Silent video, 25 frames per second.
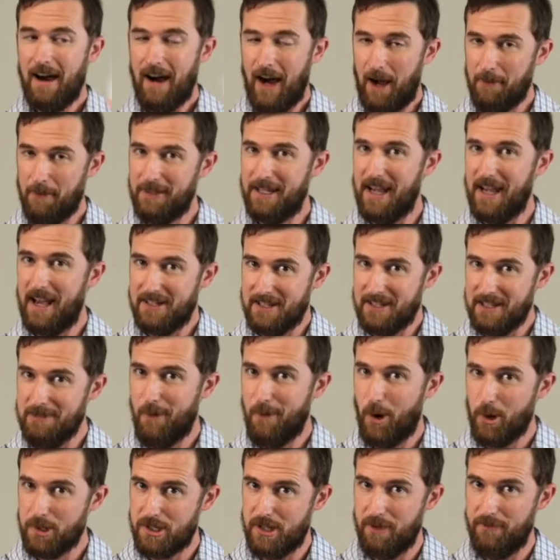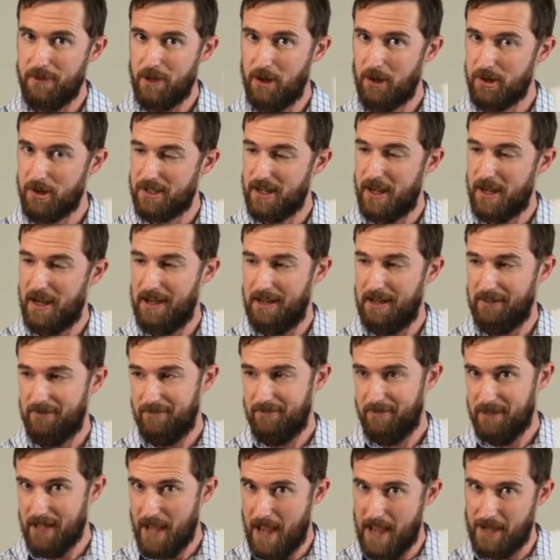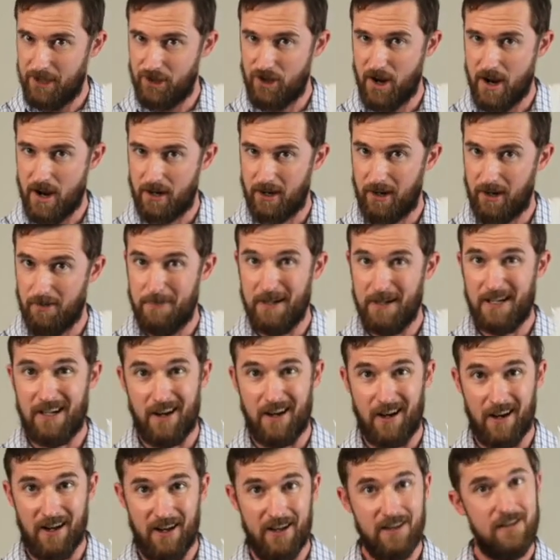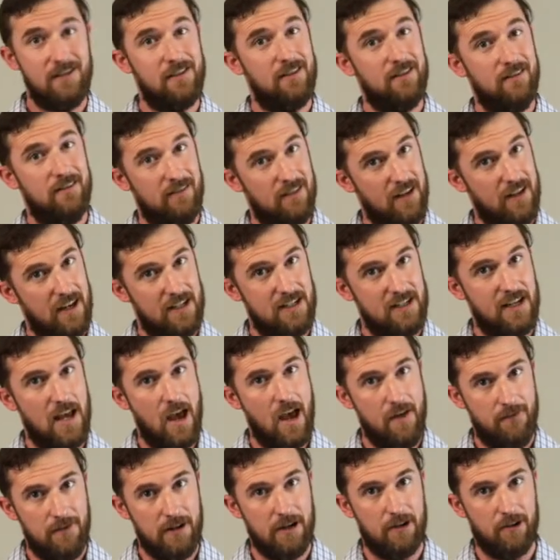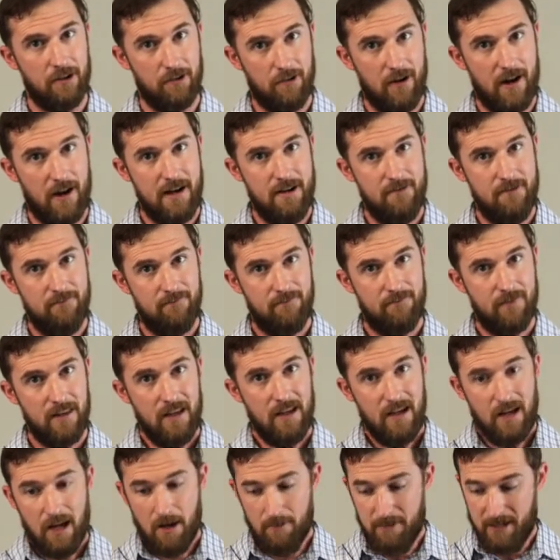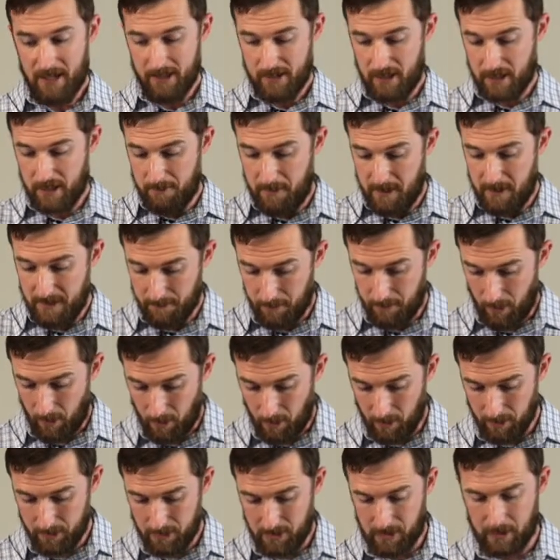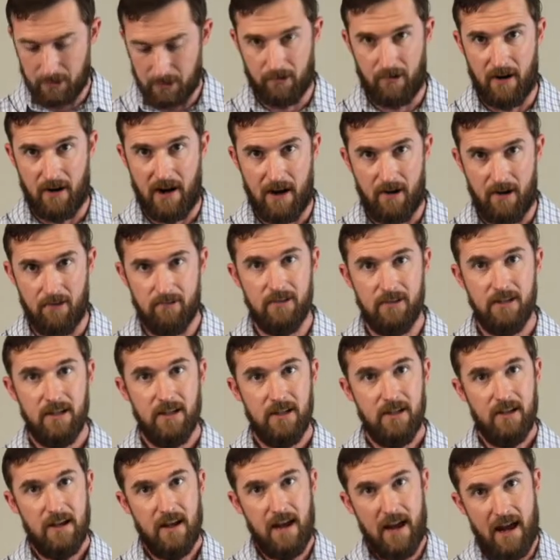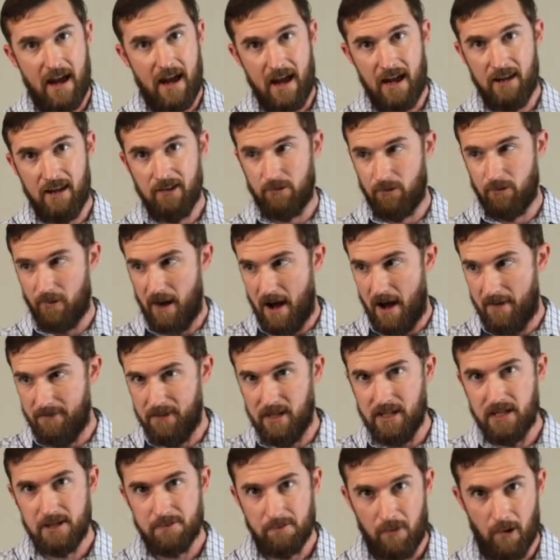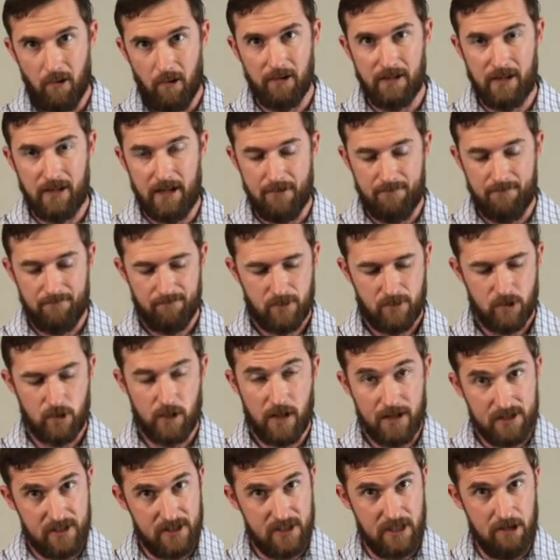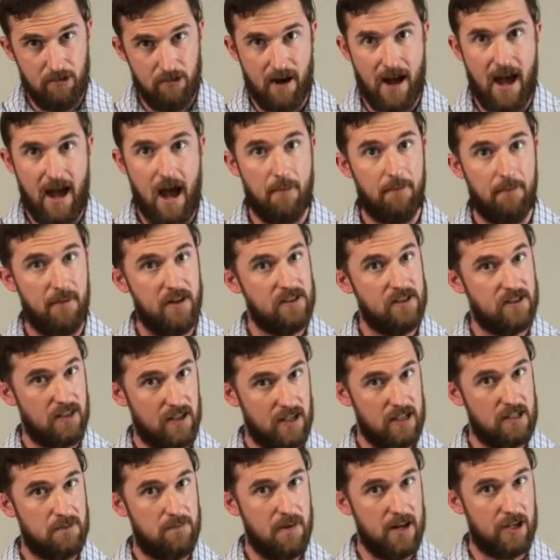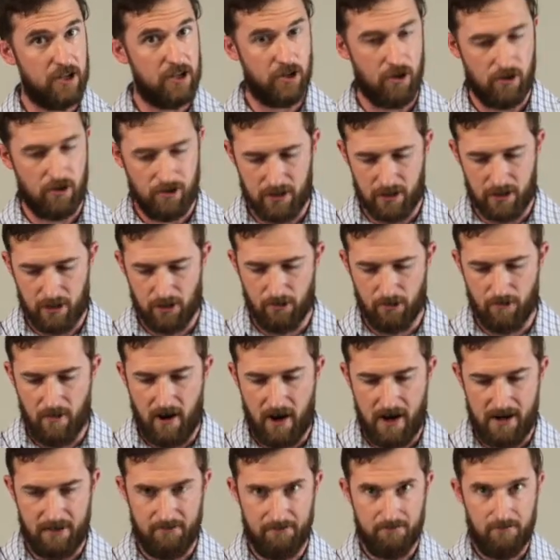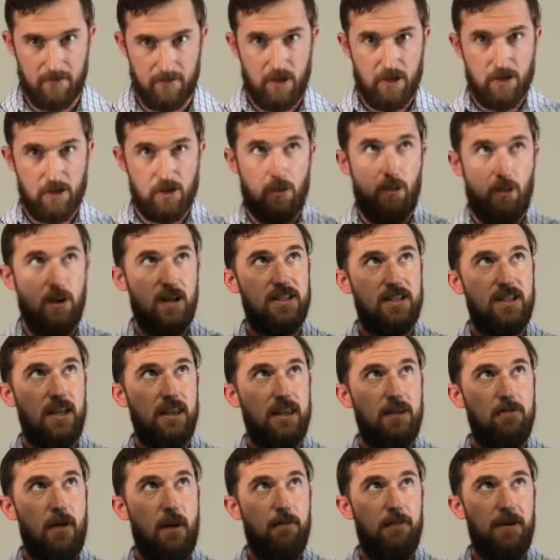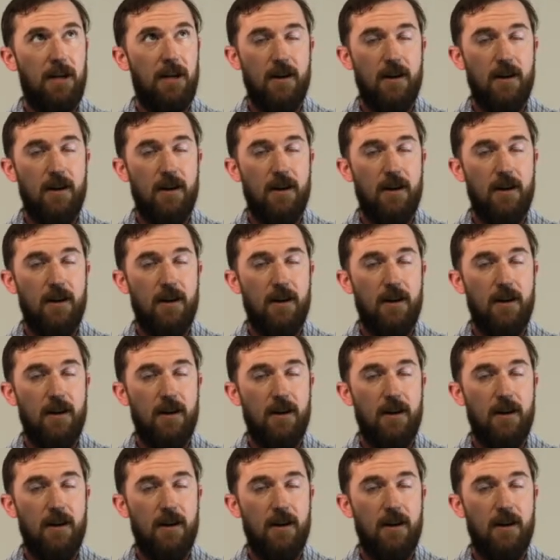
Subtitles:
I'm guessing most of you are saying the egg shaker because it's heavier, right? And because it's being pulled to the ground and gravity is pulling it. So let's see what happens and let's make sure that you're right. So we're going to set them up